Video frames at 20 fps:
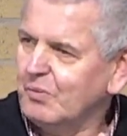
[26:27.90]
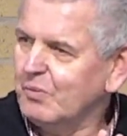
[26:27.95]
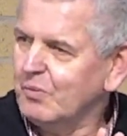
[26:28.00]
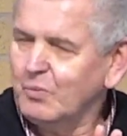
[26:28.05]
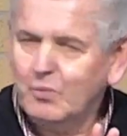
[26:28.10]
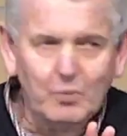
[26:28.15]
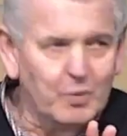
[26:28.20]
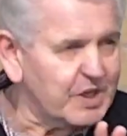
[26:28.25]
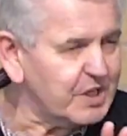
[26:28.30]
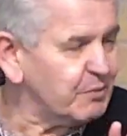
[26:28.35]

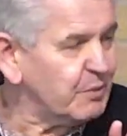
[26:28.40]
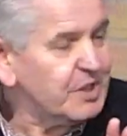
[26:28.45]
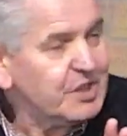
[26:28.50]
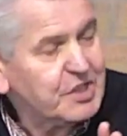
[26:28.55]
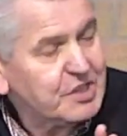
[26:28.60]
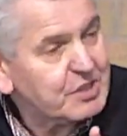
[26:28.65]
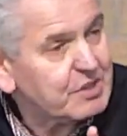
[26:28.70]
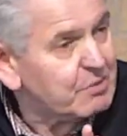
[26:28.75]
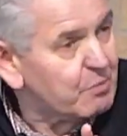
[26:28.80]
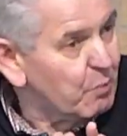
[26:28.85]
we're
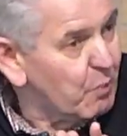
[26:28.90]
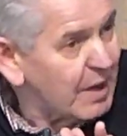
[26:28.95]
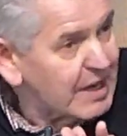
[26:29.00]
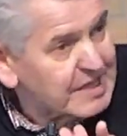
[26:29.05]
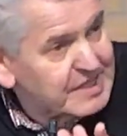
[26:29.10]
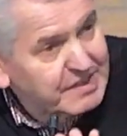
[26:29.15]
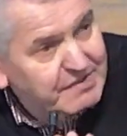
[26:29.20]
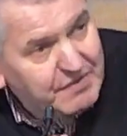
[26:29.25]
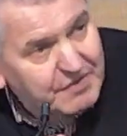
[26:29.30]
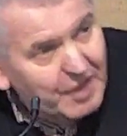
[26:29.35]
just
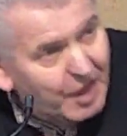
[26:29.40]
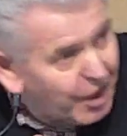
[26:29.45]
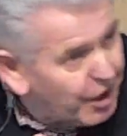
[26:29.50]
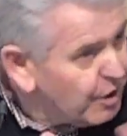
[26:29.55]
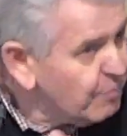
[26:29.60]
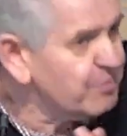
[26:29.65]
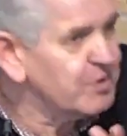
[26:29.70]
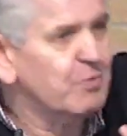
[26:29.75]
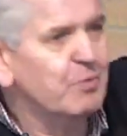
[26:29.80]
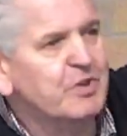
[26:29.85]
waiting for the hope
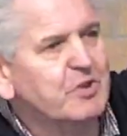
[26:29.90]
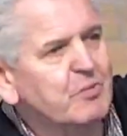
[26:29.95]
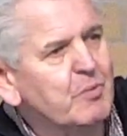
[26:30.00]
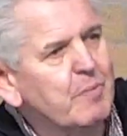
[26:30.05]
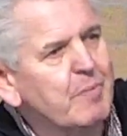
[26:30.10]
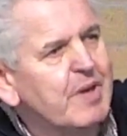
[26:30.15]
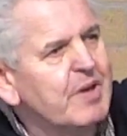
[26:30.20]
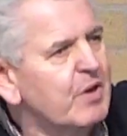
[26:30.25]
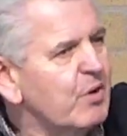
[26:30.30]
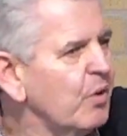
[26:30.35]
to which we're
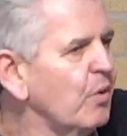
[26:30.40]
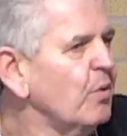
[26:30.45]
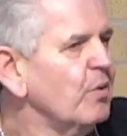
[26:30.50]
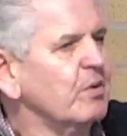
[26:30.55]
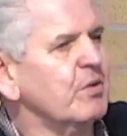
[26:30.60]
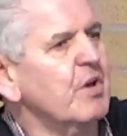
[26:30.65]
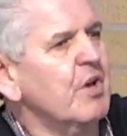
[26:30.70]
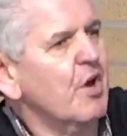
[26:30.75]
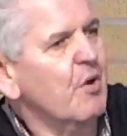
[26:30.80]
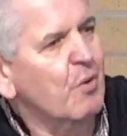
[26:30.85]
being called.
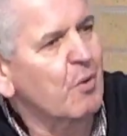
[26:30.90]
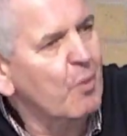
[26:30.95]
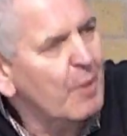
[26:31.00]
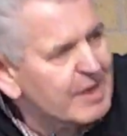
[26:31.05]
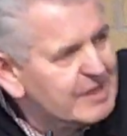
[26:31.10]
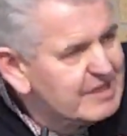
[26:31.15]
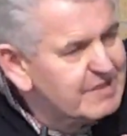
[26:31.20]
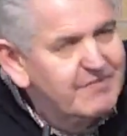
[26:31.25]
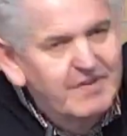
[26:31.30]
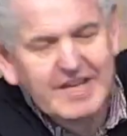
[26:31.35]
We're
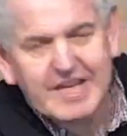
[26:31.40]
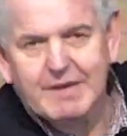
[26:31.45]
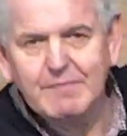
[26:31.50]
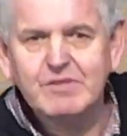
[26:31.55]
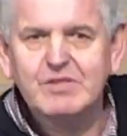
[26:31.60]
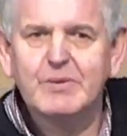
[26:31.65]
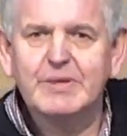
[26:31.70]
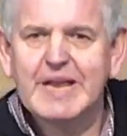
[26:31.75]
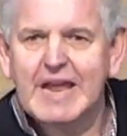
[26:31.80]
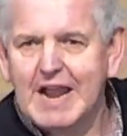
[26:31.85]
waiting for Him
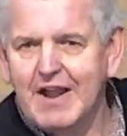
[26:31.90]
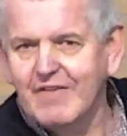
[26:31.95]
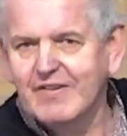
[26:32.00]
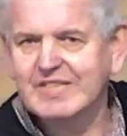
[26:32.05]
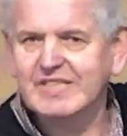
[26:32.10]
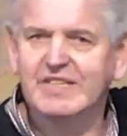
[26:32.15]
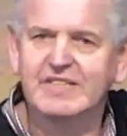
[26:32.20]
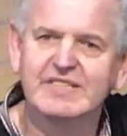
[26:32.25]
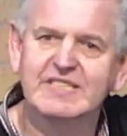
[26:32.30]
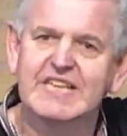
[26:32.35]
to inherit in
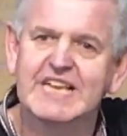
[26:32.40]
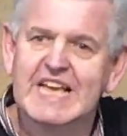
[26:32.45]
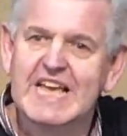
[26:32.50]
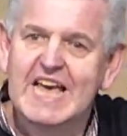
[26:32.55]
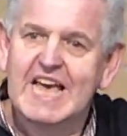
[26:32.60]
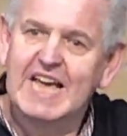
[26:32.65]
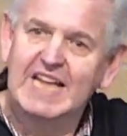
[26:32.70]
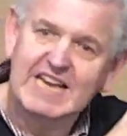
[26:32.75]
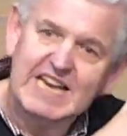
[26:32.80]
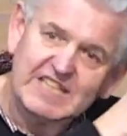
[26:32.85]
us.
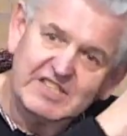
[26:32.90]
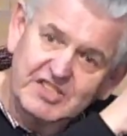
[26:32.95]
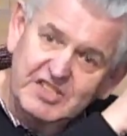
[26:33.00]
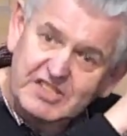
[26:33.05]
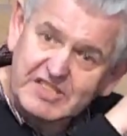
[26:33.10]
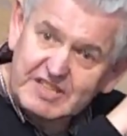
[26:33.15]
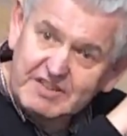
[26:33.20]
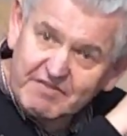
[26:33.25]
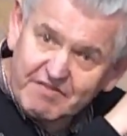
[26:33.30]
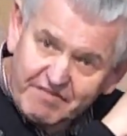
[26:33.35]
And let's just
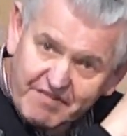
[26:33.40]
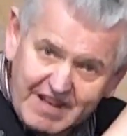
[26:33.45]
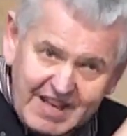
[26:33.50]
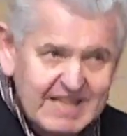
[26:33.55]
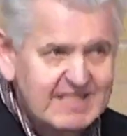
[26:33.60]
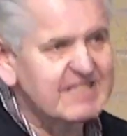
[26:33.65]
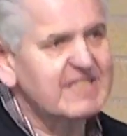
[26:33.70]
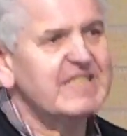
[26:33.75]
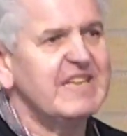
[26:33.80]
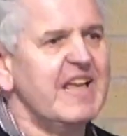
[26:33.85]

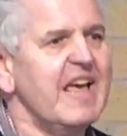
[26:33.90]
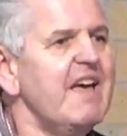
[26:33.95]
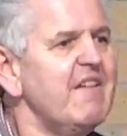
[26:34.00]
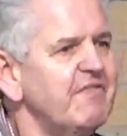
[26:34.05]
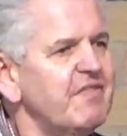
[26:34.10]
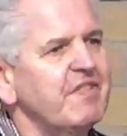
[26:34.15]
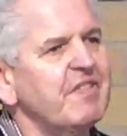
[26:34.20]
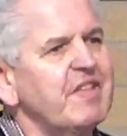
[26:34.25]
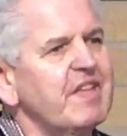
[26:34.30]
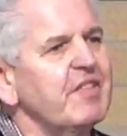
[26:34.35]
invest
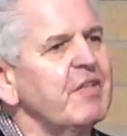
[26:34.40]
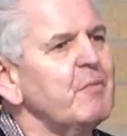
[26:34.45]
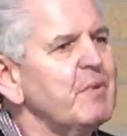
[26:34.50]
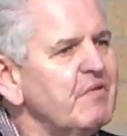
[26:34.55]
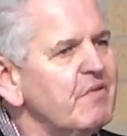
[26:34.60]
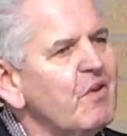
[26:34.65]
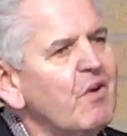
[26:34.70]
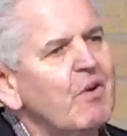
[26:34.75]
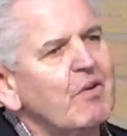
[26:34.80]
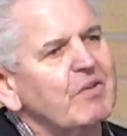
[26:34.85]
everything that we've
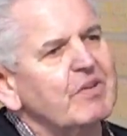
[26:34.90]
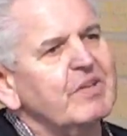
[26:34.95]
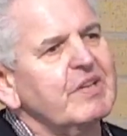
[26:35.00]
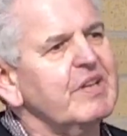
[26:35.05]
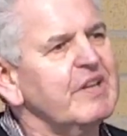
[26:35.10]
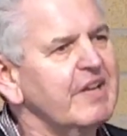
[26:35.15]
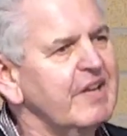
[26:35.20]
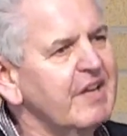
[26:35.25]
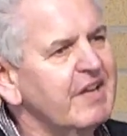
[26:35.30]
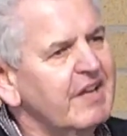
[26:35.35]
got
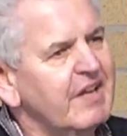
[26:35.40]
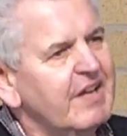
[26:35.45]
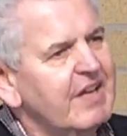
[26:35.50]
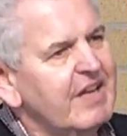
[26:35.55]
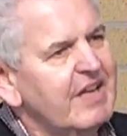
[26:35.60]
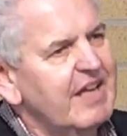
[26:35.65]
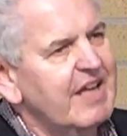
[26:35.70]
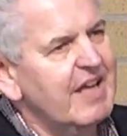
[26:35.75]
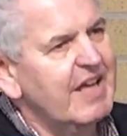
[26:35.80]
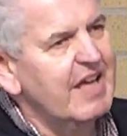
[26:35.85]

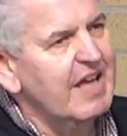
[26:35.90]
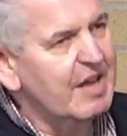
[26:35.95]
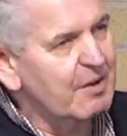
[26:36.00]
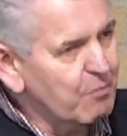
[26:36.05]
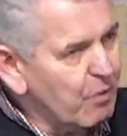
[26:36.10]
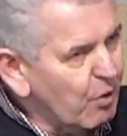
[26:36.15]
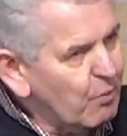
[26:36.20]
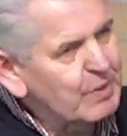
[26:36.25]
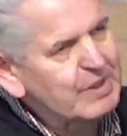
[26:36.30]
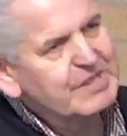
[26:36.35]
in
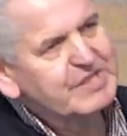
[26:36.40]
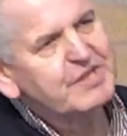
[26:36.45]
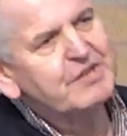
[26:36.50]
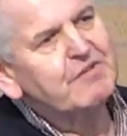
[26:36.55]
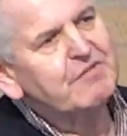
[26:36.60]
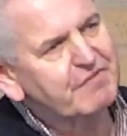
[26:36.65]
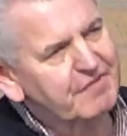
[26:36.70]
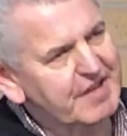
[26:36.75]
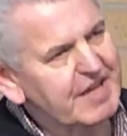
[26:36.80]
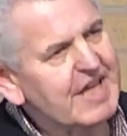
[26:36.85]
what we do
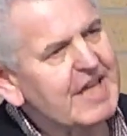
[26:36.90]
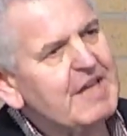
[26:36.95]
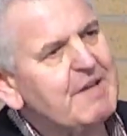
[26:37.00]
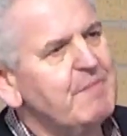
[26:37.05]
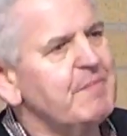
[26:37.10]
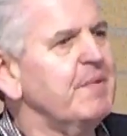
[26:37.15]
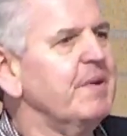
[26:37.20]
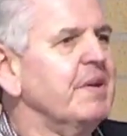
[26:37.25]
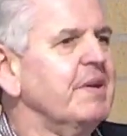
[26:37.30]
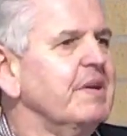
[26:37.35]
for
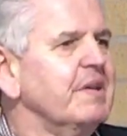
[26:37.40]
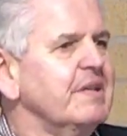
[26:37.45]
Him